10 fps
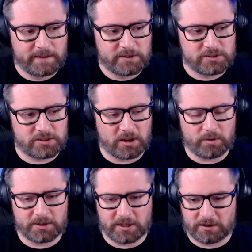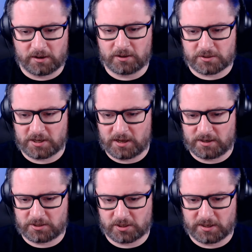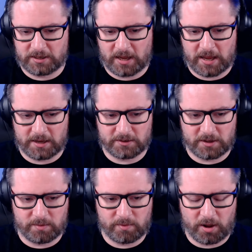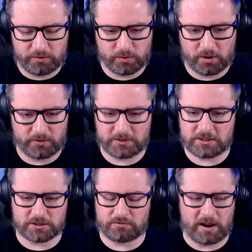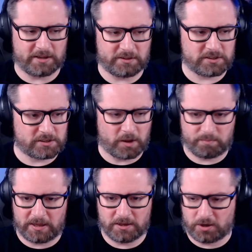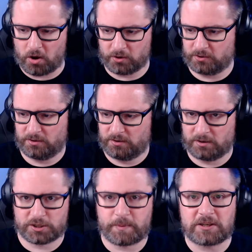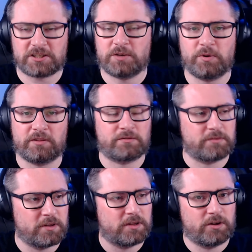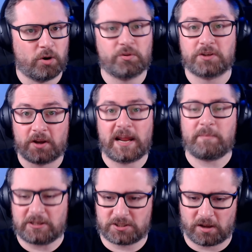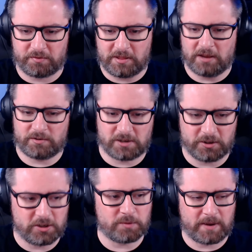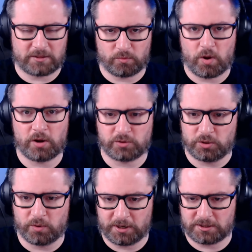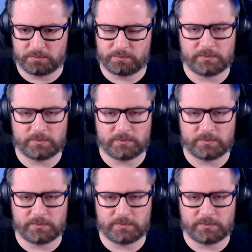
So I did. I looked at it initially and I thought, this is great. This is like being God, especially with all the dynamic stuff in there. It's like you can make the world you want it to,